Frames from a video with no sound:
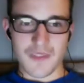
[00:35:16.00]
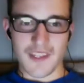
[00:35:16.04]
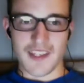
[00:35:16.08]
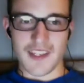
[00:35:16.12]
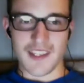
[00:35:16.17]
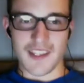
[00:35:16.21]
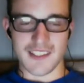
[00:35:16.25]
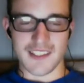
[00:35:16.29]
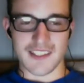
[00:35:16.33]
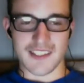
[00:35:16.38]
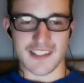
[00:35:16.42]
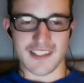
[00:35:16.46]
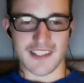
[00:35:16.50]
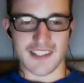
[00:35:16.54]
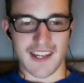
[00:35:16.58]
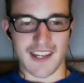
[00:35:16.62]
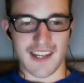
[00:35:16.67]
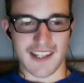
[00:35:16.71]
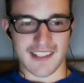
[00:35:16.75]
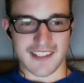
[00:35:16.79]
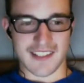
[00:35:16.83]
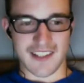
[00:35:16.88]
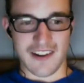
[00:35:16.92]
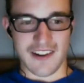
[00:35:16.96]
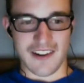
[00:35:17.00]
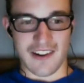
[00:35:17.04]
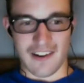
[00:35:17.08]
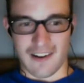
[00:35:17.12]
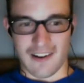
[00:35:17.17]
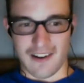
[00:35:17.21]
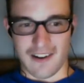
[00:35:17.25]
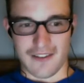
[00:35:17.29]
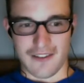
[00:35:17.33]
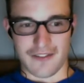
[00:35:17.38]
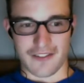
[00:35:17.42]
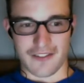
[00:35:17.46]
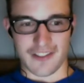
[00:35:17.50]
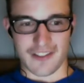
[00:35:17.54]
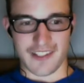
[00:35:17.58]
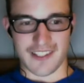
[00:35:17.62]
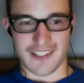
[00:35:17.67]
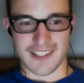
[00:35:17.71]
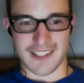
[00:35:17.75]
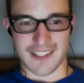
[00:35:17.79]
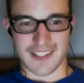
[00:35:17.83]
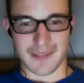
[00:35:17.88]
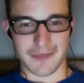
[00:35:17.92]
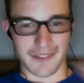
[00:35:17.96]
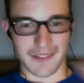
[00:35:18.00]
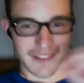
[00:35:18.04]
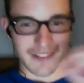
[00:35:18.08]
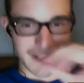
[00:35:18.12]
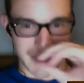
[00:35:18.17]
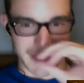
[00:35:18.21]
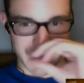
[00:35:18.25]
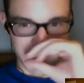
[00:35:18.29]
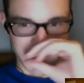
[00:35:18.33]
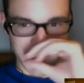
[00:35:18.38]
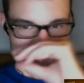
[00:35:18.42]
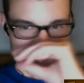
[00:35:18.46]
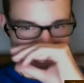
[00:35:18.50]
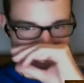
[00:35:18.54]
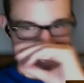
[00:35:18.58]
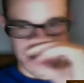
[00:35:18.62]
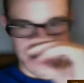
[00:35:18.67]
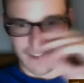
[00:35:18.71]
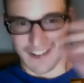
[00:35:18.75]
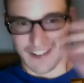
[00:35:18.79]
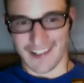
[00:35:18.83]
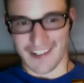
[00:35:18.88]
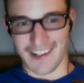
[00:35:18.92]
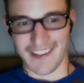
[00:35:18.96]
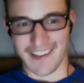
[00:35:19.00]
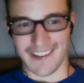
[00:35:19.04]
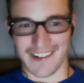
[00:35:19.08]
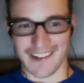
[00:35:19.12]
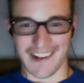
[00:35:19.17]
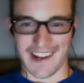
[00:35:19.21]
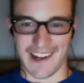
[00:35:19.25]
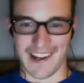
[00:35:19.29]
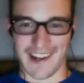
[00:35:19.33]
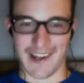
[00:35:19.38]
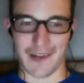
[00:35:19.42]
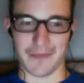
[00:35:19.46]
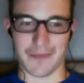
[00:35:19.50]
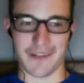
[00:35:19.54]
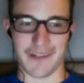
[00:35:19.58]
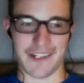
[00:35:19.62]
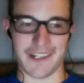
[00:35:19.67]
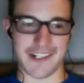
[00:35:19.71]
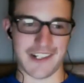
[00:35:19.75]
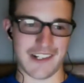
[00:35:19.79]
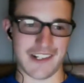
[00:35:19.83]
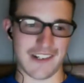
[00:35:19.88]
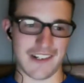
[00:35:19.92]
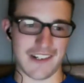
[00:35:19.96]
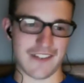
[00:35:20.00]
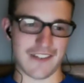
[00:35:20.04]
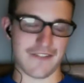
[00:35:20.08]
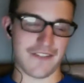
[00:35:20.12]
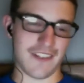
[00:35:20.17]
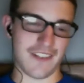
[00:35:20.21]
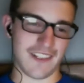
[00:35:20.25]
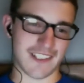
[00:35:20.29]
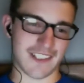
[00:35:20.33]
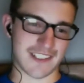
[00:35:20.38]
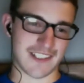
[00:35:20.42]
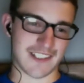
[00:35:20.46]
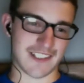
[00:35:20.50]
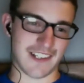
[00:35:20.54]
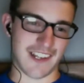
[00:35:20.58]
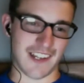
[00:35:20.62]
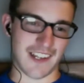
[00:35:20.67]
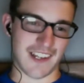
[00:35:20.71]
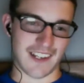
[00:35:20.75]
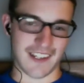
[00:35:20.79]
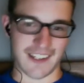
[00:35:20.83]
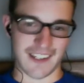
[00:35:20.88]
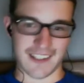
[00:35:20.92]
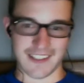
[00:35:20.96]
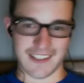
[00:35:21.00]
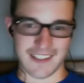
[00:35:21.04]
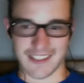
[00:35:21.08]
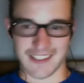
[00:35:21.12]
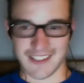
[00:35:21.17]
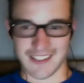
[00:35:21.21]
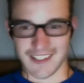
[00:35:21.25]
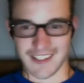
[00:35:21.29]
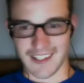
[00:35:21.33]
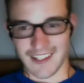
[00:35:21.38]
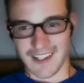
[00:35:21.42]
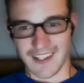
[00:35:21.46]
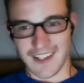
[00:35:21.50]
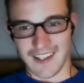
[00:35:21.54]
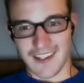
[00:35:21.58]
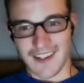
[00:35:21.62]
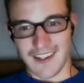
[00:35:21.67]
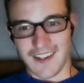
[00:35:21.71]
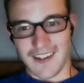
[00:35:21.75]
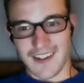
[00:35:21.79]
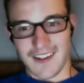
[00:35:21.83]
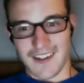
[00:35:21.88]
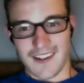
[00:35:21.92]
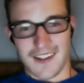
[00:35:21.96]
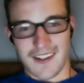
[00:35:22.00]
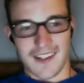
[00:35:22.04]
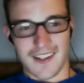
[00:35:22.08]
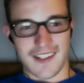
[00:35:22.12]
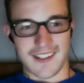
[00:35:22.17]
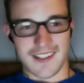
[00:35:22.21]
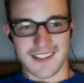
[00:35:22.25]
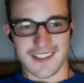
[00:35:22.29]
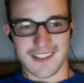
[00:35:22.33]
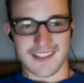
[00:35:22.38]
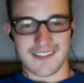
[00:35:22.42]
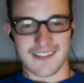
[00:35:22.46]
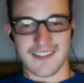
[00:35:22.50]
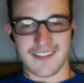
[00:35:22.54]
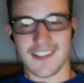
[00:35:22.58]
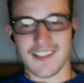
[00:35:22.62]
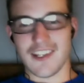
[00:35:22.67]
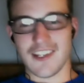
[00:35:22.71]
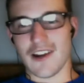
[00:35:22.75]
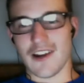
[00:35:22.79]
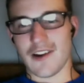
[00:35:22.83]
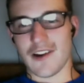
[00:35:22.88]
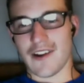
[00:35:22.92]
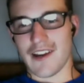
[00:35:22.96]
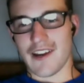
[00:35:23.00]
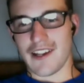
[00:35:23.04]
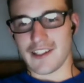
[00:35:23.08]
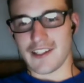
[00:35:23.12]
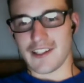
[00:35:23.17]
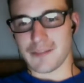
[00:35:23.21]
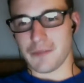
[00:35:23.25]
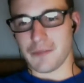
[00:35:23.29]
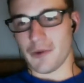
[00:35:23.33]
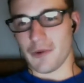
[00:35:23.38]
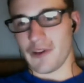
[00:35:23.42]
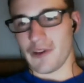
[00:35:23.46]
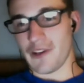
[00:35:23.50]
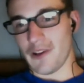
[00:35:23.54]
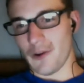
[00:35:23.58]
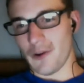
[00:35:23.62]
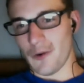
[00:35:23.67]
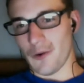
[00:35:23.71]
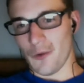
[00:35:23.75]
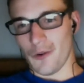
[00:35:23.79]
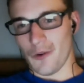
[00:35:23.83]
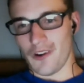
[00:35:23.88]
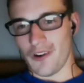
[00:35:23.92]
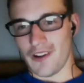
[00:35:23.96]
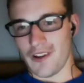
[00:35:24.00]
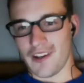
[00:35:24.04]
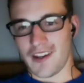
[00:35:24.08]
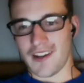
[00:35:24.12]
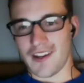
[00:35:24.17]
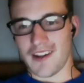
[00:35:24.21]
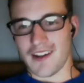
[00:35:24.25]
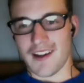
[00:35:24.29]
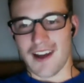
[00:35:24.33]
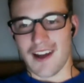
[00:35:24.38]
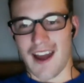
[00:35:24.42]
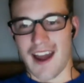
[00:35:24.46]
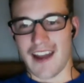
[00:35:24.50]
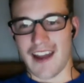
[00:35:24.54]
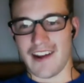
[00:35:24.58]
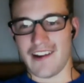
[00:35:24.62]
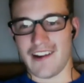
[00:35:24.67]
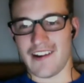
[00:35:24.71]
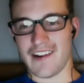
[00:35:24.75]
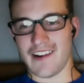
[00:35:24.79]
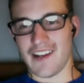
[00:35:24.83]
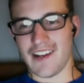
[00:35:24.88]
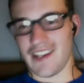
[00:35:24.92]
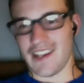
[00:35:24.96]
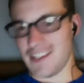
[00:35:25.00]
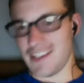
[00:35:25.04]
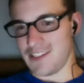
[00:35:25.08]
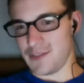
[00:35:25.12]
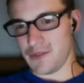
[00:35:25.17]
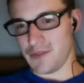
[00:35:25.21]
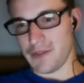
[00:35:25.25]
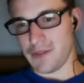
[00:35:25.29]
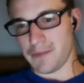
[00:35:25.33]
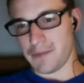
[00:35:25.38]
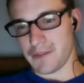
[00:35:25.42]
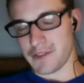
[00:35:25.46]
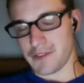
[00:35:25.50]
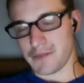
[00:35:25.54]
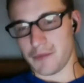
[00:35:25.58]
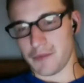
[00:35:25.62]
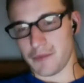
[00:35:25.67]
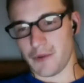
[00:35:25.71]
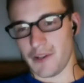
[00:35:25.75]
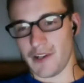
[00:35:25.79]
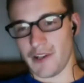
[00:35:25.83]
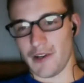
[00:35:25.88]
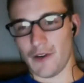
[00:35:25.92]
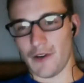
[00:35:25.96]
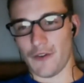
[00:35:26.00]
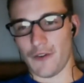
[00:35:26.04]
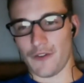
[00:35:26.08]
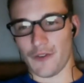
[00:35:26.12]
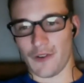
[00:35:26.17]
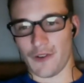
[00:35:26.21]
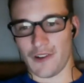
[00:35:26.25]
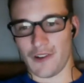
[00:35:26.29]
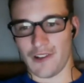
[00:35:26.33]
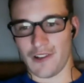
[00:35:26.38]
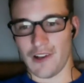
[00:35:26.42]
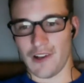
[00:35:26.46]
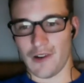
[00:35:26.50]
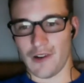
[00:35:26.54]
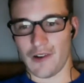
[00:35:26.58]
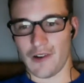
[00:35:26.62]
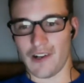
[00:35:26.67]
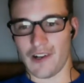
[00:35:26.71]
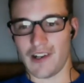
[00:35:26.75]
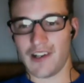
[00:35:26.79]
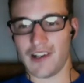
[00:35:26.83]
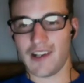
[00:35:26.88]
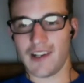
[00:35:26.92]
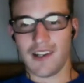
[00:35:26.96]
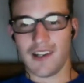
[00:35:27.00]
his stats are awfully similar to that of another AL pitcher, Felix Hernandez. His ERA is .01 higher, and his WHIP is .04 lower.